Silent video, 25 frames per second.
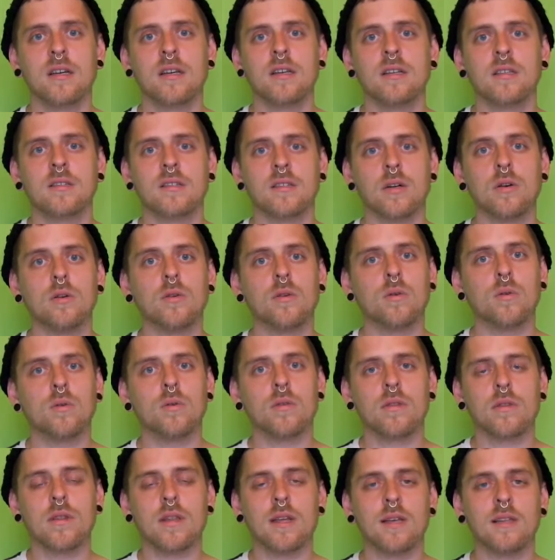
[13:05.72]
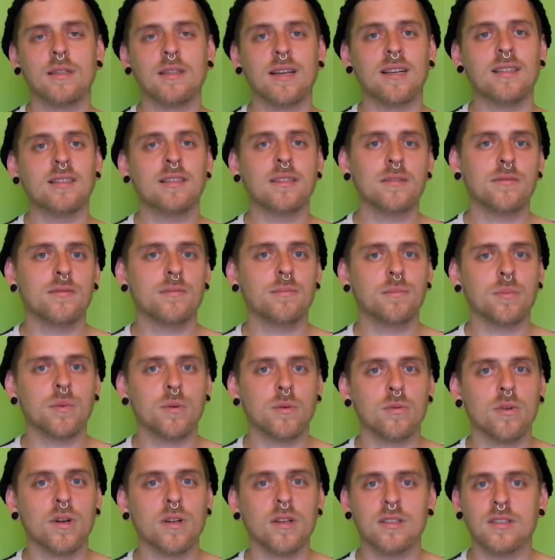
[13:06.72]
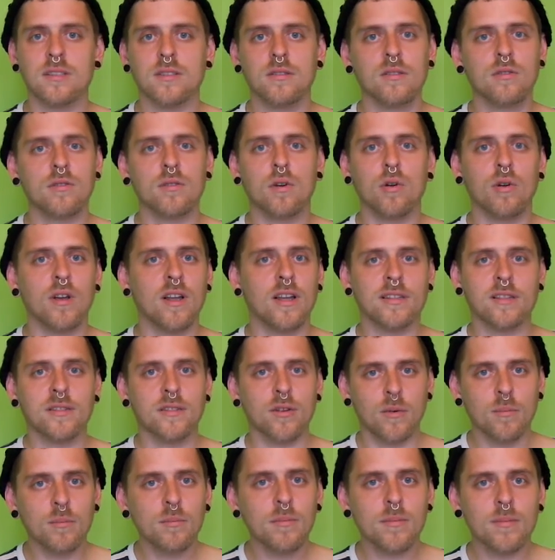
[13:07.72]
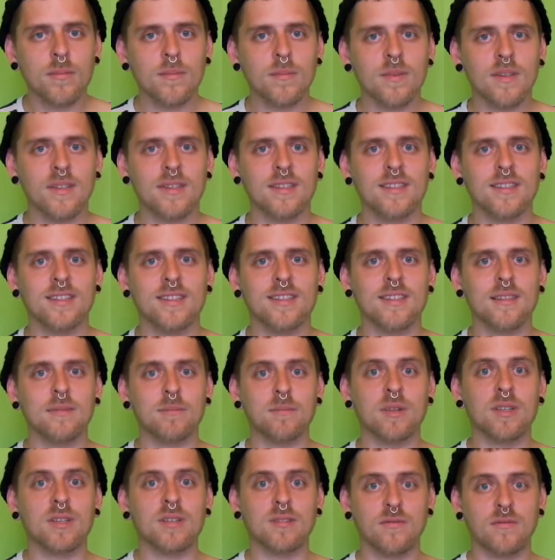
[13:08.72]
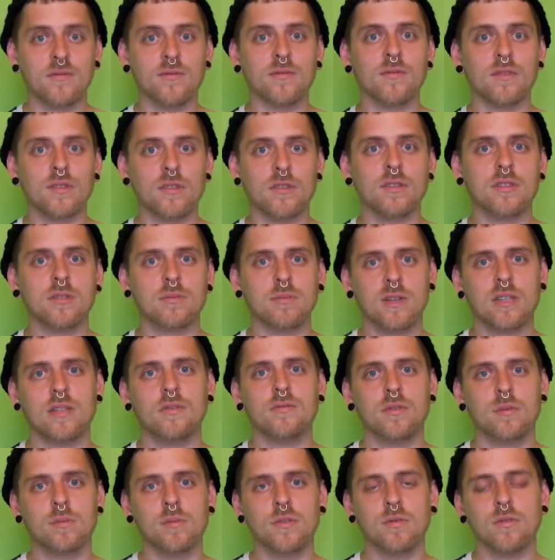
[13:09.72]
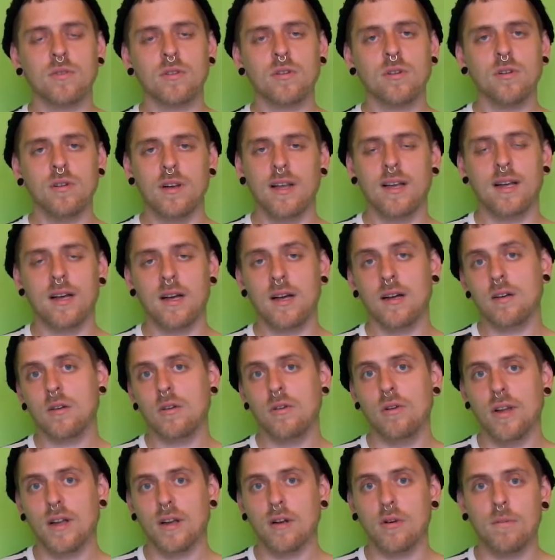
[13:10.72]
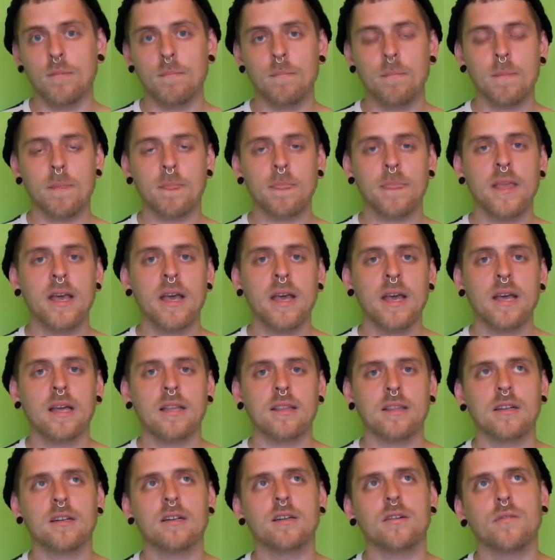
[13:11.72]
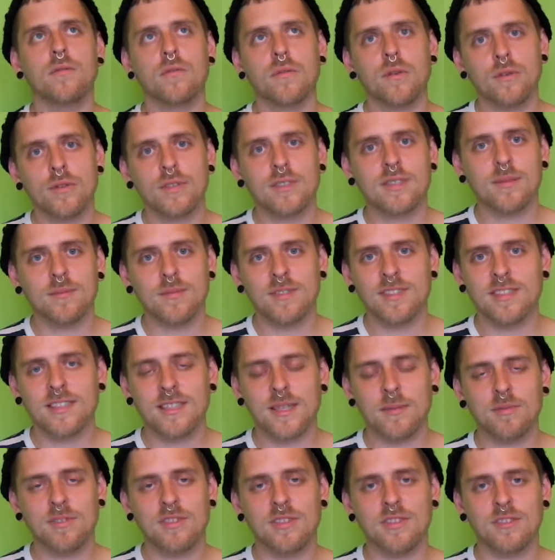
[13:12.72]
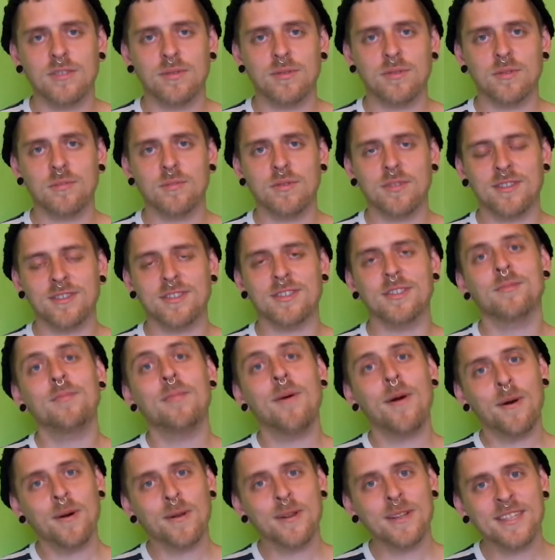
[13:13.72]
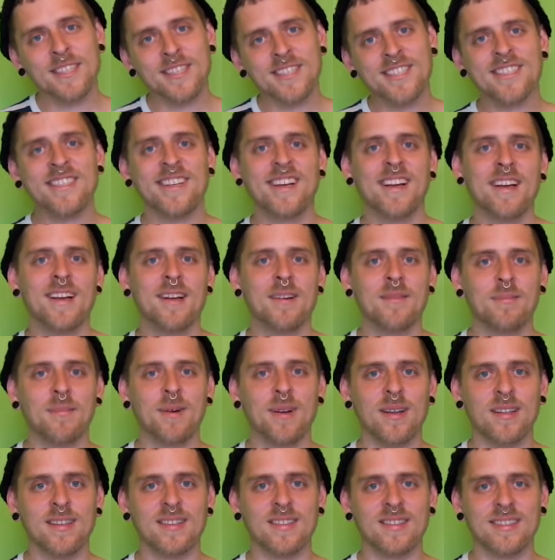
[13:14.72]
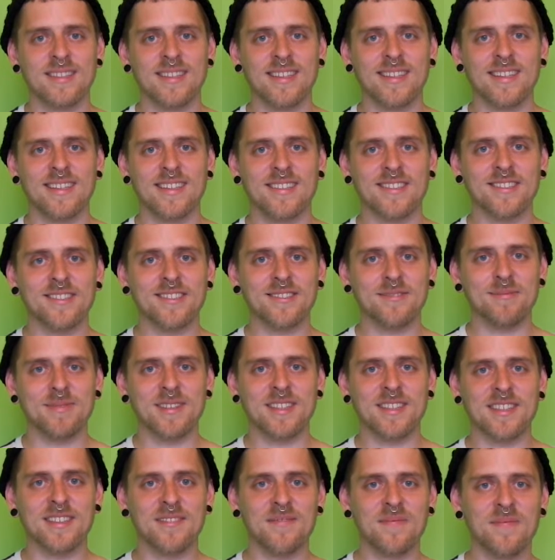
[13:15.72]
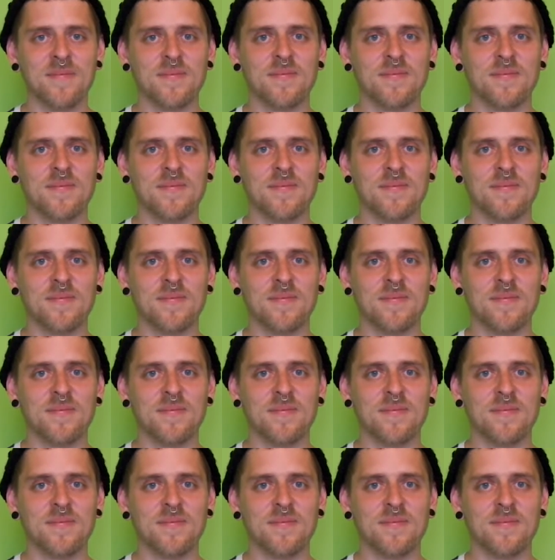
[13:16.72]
so the dative plural is not koledzom, but it's made from the word kolega, kolego. There are of course some exceptions to it because it's Polish, but not too many.